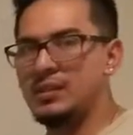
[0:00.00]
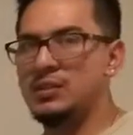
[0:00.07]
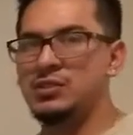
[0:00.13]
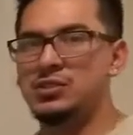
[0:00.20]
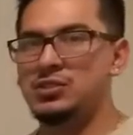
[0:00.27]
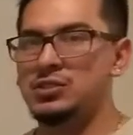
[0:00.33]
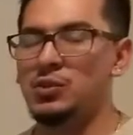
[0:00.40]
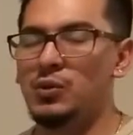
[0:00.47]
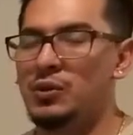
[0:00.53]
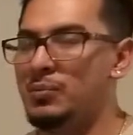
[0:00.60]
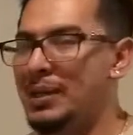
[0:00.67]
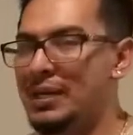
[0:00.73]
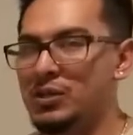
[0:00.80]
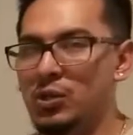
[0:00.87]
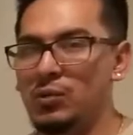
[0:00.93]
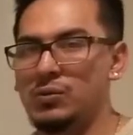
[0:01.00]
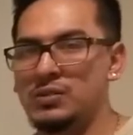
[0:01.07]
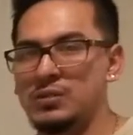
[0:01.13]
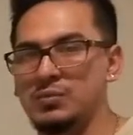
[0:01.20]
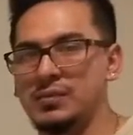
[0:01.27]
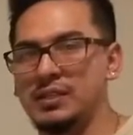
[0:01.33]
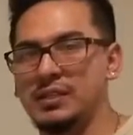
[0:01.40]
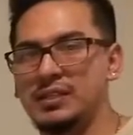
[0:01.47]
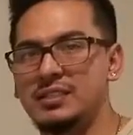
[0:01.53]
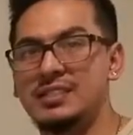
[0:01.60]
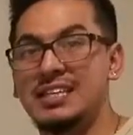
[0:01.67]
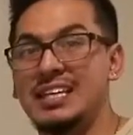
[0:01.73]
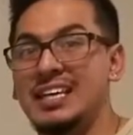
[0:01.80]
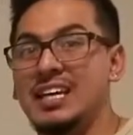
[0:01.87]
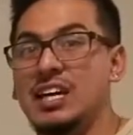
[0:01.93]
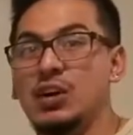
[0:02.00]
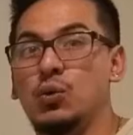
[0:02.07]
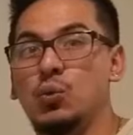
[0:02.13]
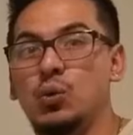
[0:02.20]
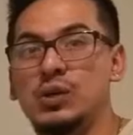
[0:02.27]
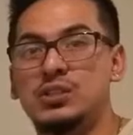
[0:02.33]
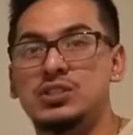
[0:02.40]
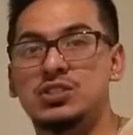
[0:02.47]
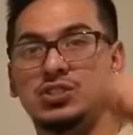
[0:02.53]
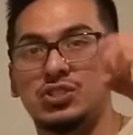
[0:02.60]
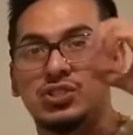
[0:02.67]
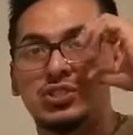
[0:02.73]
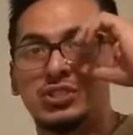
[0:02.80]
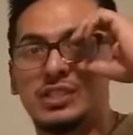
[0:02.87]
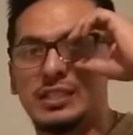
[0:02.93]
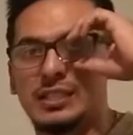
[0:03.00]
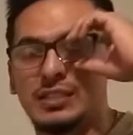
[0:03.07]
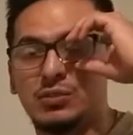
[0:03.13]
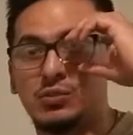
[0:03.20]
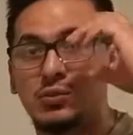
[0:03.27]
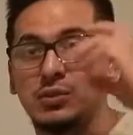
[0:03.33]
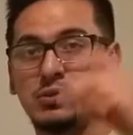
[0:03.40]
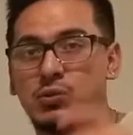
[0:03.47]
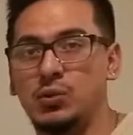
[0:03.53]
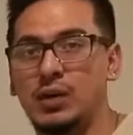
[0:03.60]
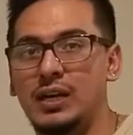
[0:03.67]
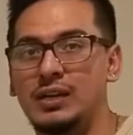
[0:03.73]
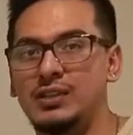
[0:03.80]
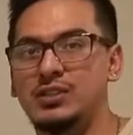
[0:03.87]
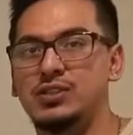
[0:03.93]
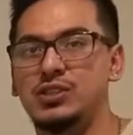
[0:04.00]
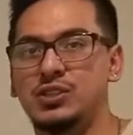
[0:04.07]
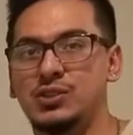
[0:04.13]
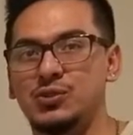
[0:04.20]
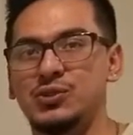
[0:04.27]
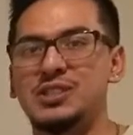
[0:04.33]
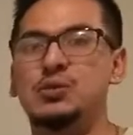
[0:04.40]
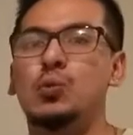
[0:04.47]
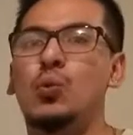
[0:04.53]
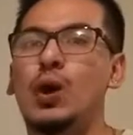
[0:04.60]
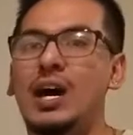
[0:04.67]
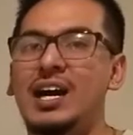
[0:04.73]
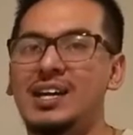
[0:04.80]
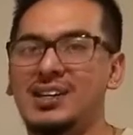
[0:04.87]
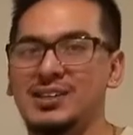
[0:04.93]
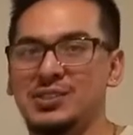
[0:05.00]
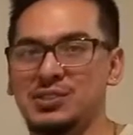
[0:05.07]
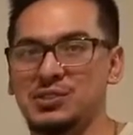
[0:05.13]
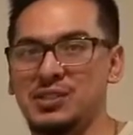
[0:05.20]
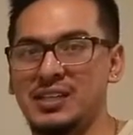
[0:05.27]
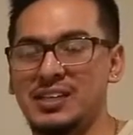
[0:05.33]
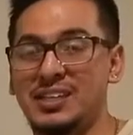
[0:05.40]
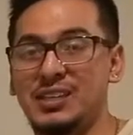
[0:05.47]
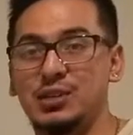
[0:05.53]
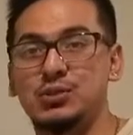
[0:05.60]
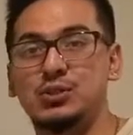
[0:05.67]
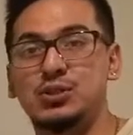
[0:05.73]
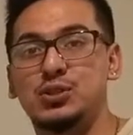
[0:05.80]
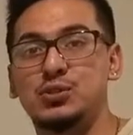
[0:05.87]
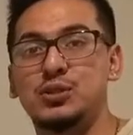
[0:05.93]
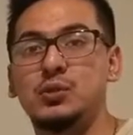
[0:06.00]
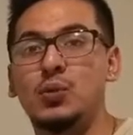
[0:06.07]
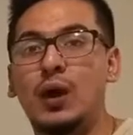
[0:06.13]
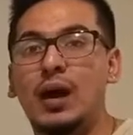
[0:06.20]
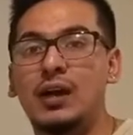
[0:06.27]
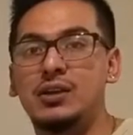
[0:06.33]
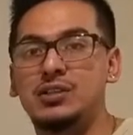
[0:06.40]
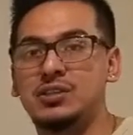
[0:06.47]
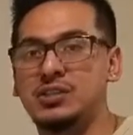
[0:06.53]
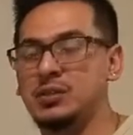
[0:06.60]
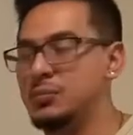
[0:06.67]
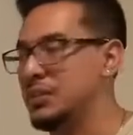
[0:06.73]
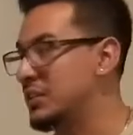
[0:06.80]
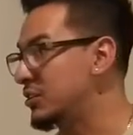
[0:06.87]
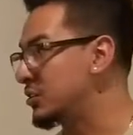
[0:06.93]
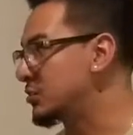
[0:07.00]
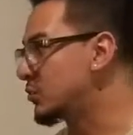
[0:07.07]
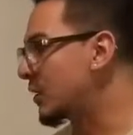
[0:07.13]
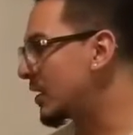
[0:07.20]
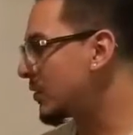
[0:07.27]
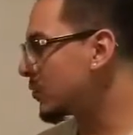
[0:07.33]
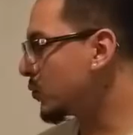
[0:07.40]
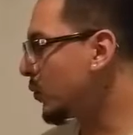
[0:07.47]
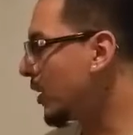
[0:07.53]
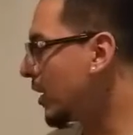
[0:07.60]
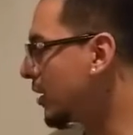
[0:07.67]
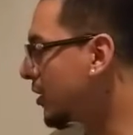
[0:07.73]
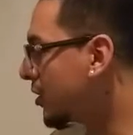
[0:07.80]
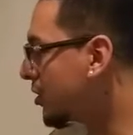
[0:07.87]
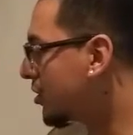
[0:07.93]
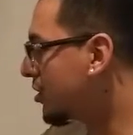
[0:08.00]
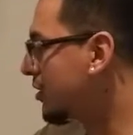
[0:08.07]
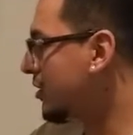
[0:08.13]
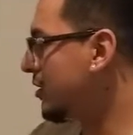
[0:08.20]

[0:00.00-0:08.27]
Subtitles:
just going back over some things. One circuit requires 3 wires, okay? Those 3 wires are going to be your ground wire,